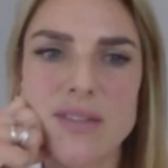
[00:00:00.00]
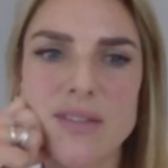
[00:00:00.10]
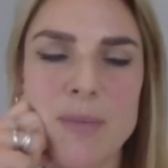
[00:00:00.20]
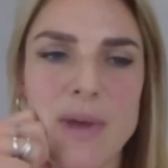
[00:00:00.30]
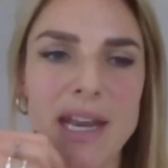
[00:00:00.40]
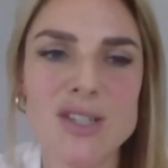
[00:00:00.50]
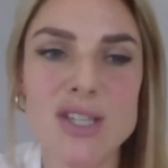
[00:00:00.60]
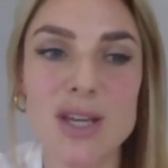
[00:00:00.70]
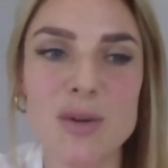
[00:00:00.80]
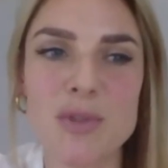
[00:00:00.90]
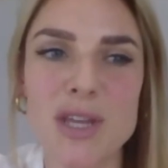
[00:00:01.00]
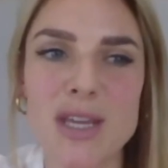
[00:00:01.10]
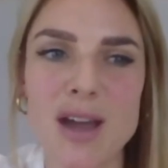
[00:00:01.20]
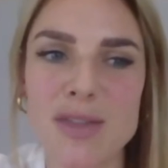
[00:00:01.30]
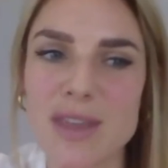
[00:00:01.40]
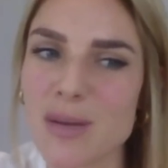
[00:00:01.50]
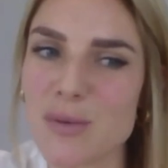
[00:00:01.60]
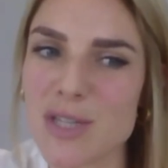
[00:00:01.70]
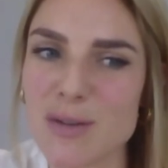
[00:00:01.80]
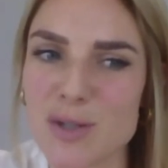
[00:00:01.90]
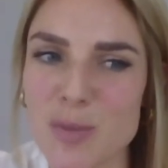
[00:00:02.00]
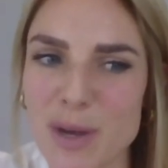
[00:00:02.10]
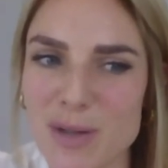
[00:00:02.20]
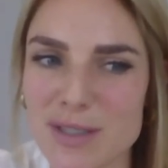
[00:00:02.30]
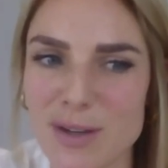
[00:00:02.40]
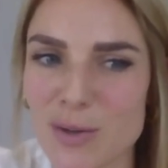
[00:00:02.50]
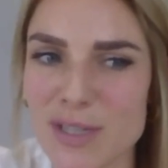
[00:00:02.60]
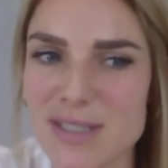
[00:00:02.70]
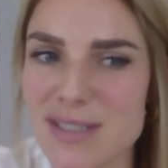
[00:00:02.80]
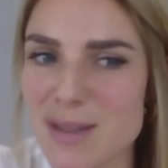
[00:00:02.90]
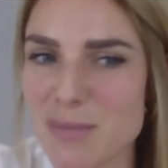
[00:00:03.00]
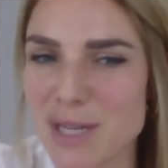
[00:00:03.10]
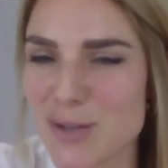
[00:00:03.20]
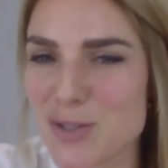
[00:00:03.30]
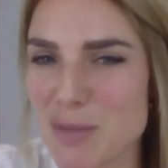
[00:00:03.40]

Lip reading: And actually I think it was the original poster, or it's somebody else